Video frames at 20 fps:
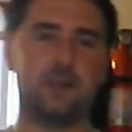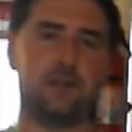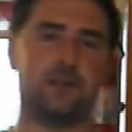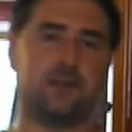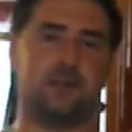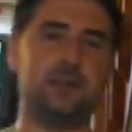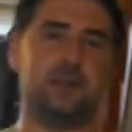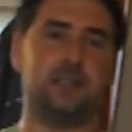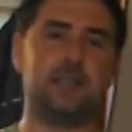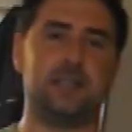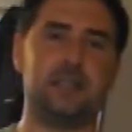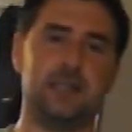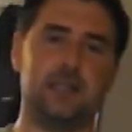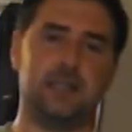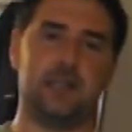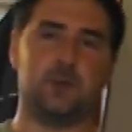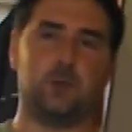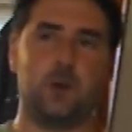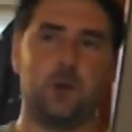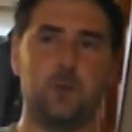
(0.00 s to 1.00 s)
of the 30
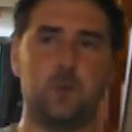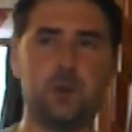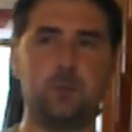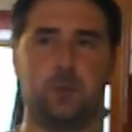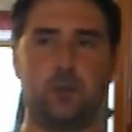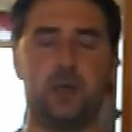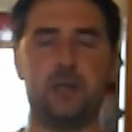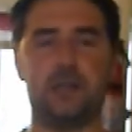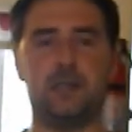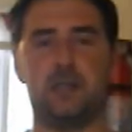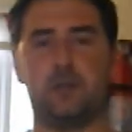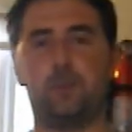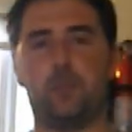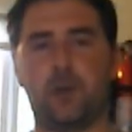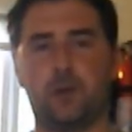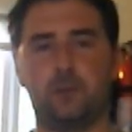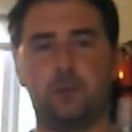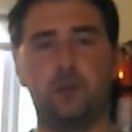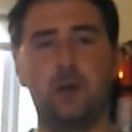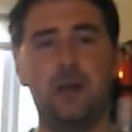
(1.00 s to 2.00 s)
days, when we put it in the
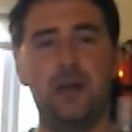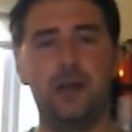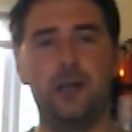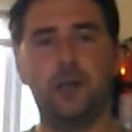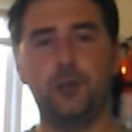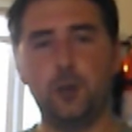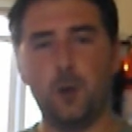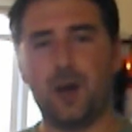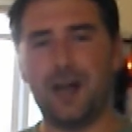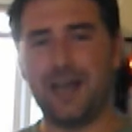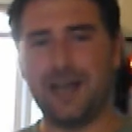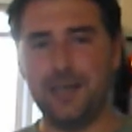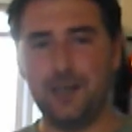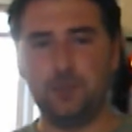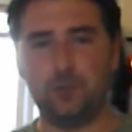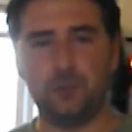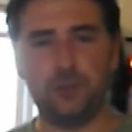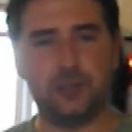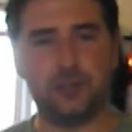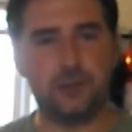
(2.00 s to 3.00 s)
bottle, you are
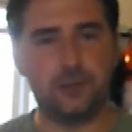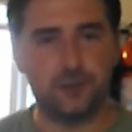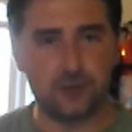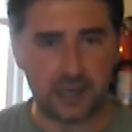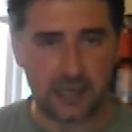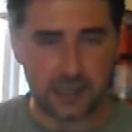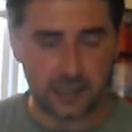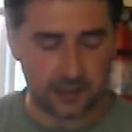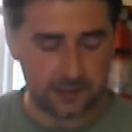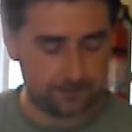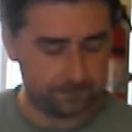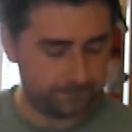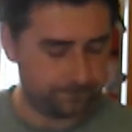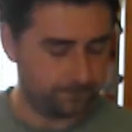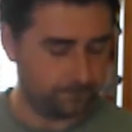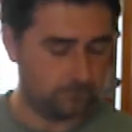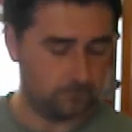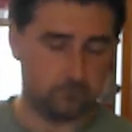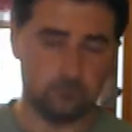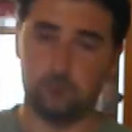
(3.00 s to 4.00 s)
able to drink it.
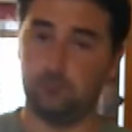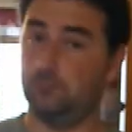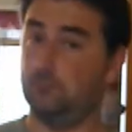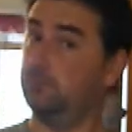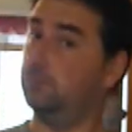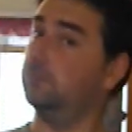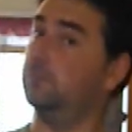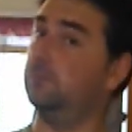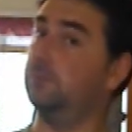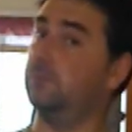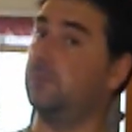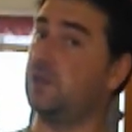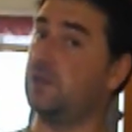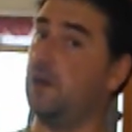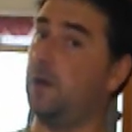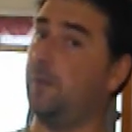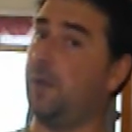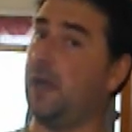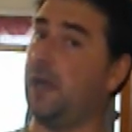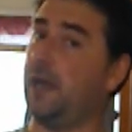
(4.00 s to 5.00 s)
It's
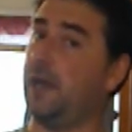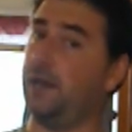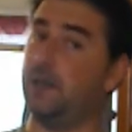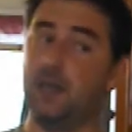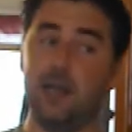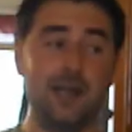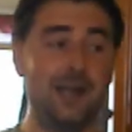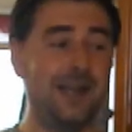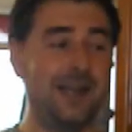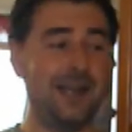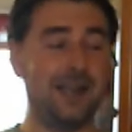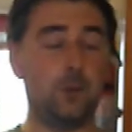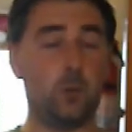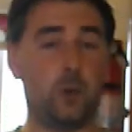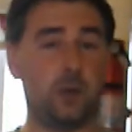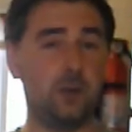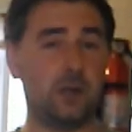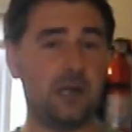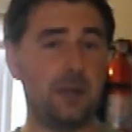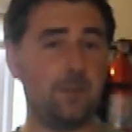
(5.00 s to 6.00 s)
not bad. It
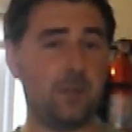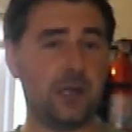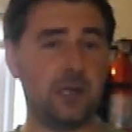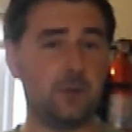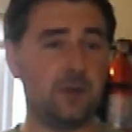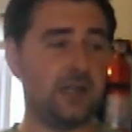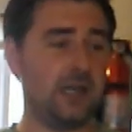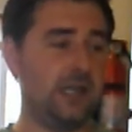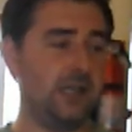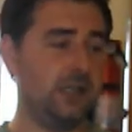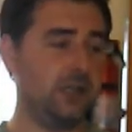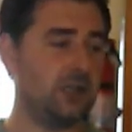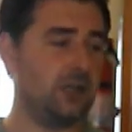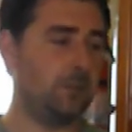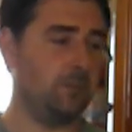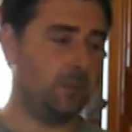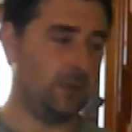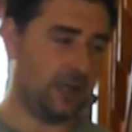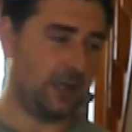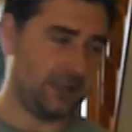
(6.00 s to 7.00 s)
will get better with
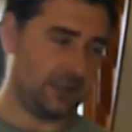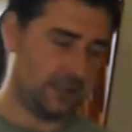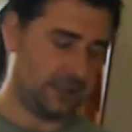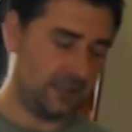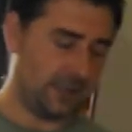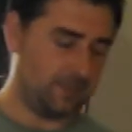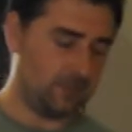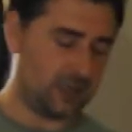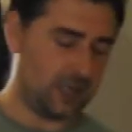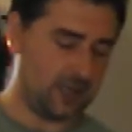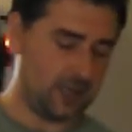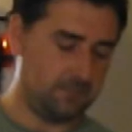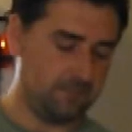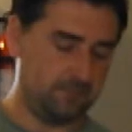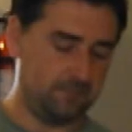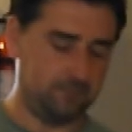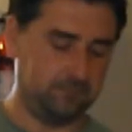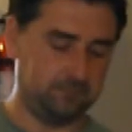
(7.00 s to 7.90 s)
age, but at the same time,